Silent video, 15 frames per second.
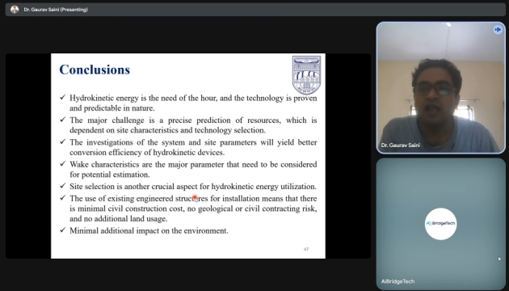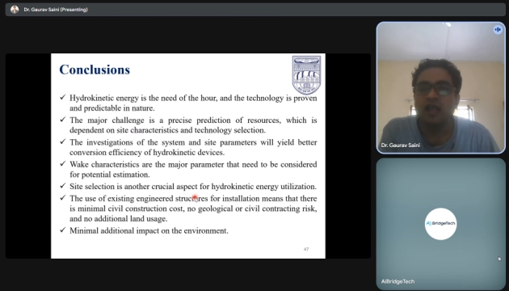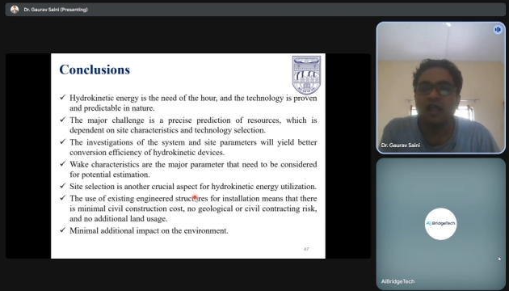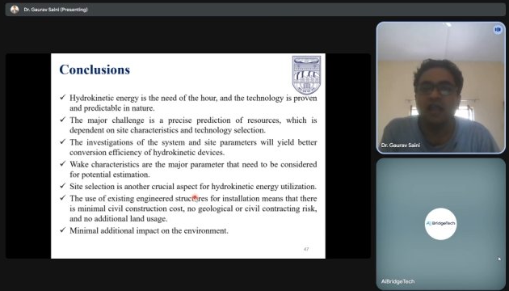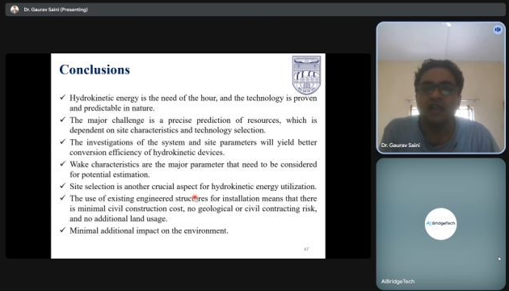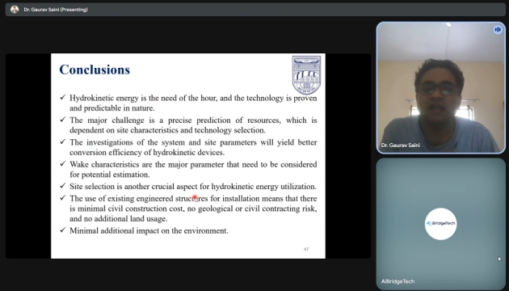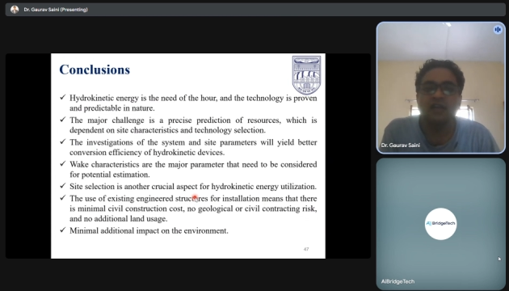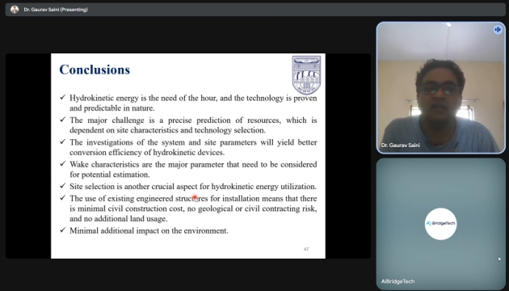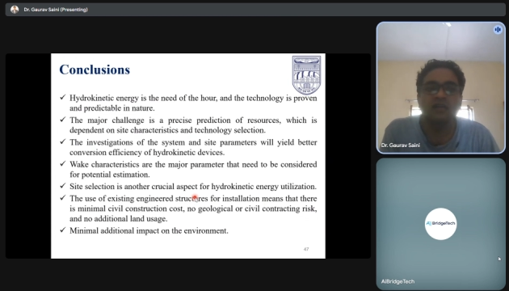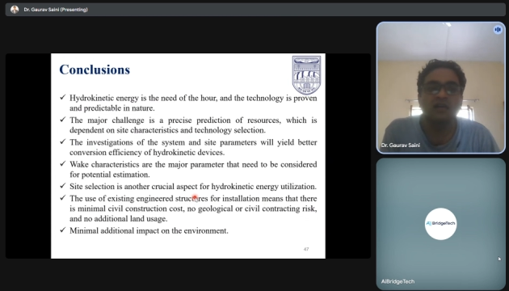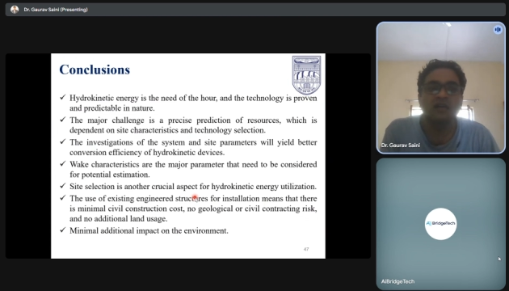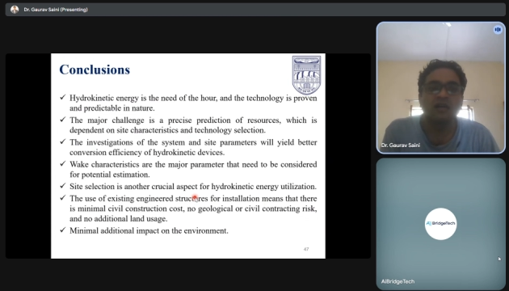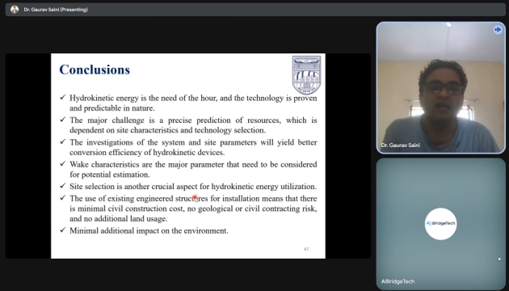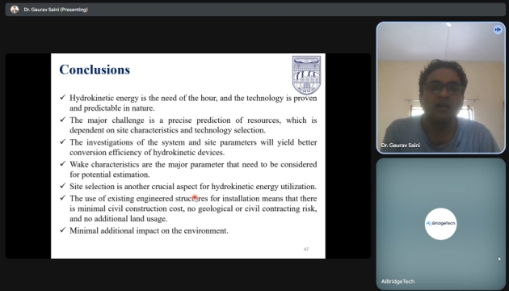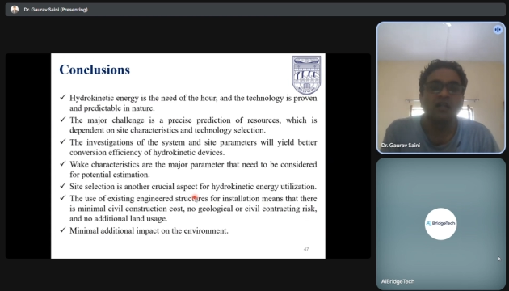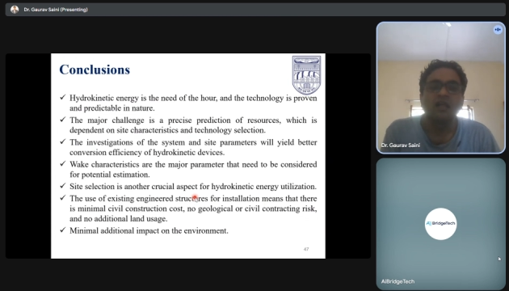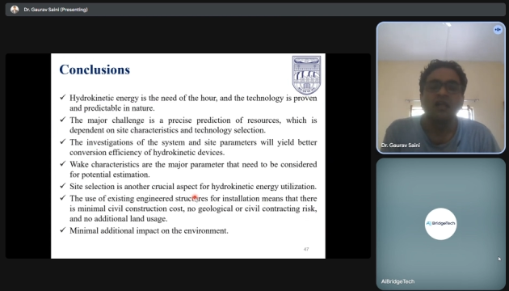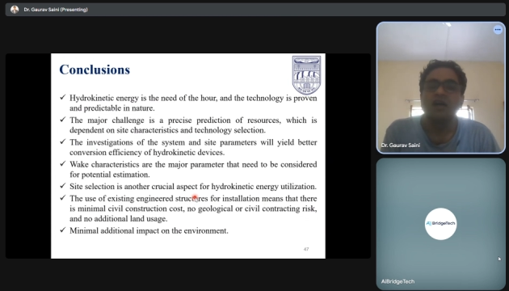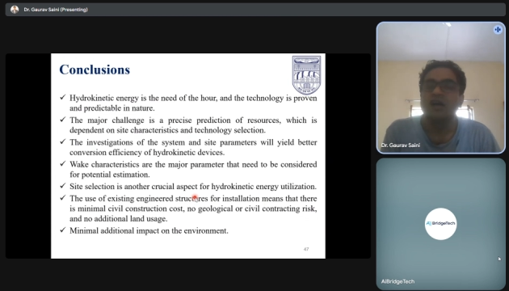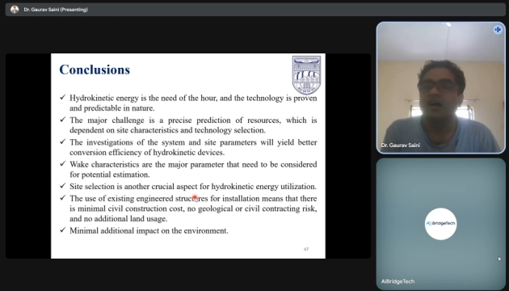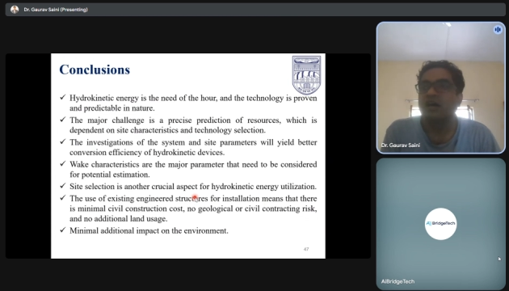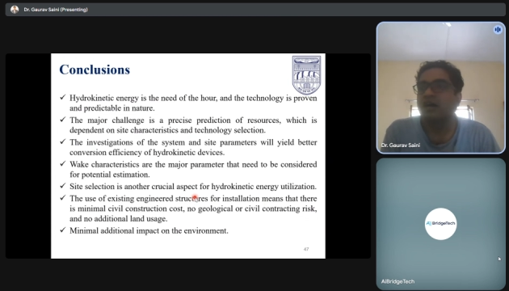And
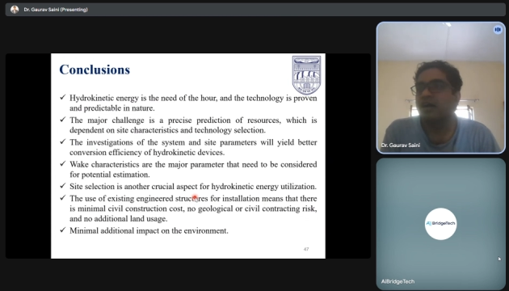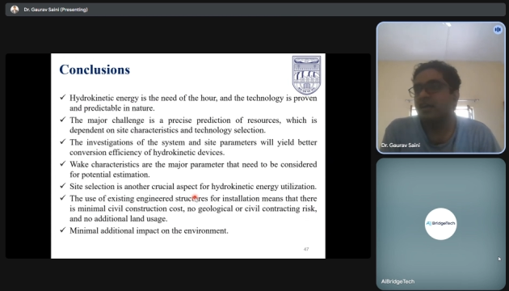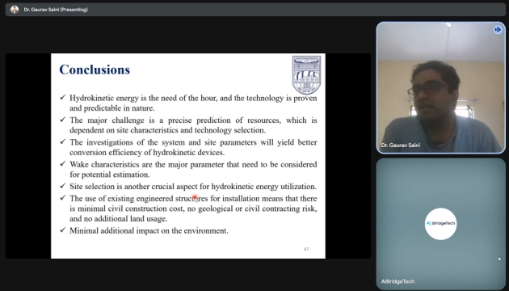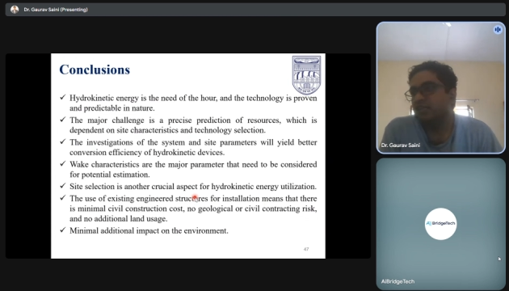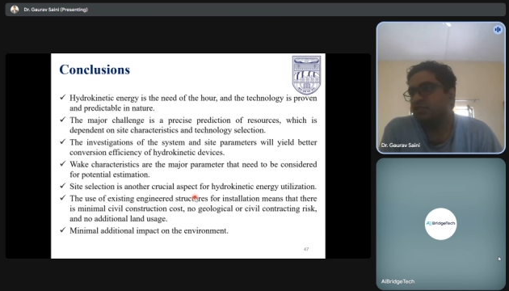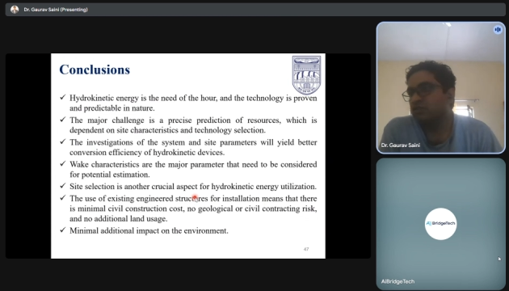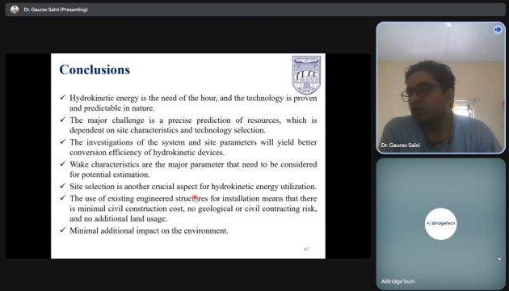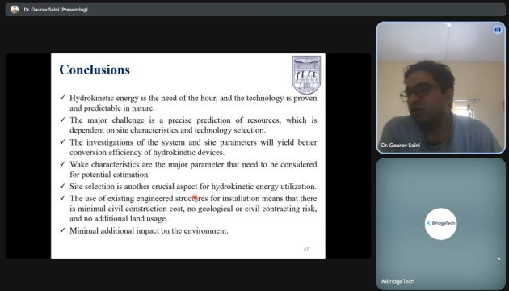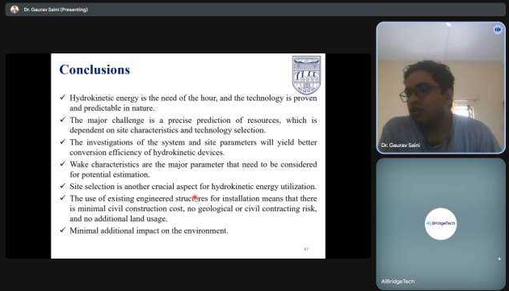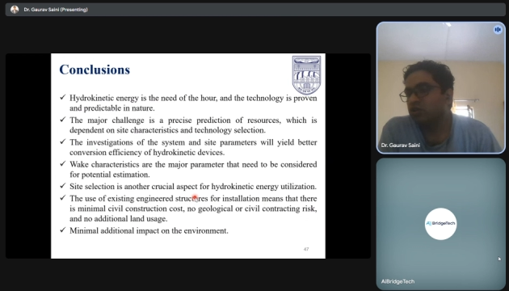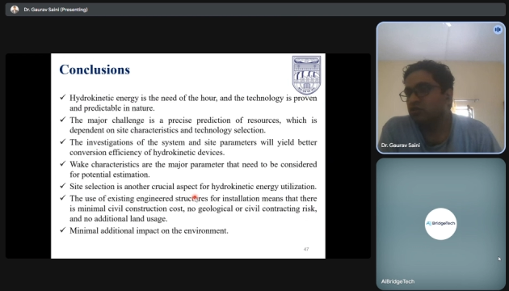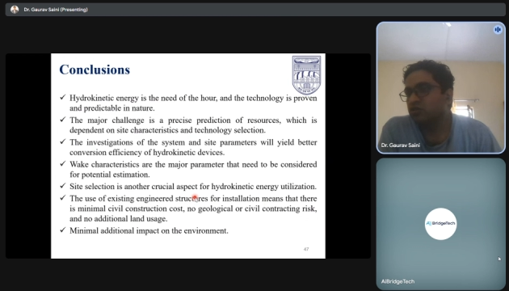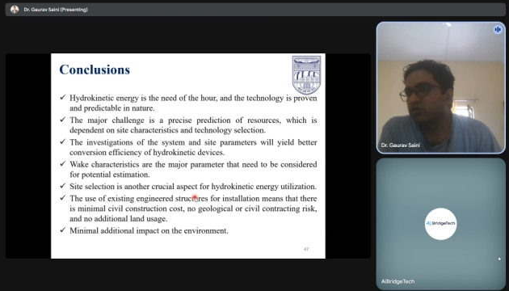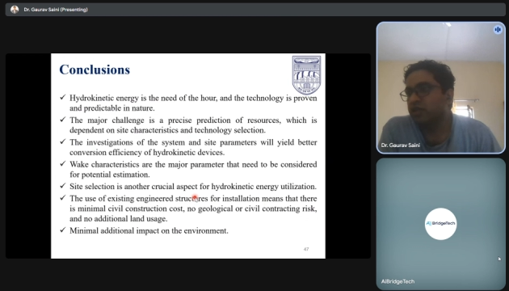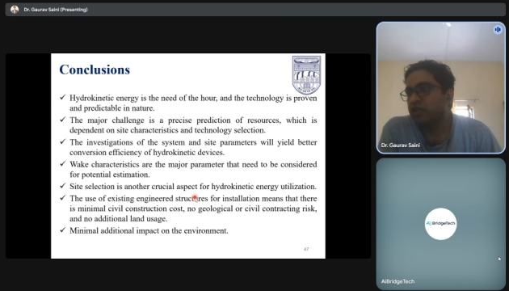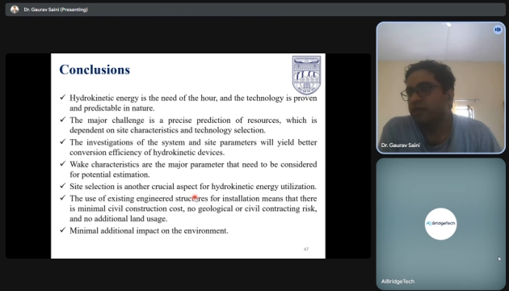it is also